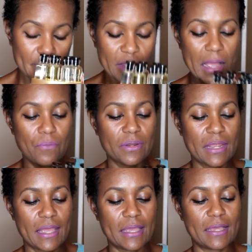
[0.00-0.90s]
That one
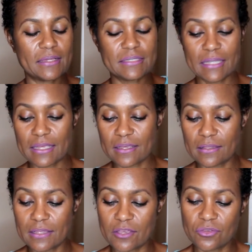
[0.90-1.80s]
has like a
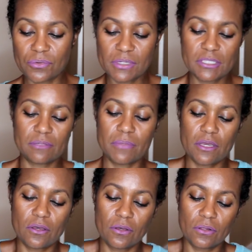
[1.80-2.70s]
leathery
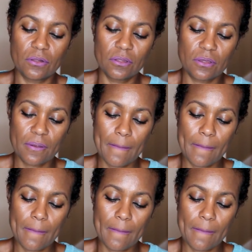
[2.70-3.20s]
smell.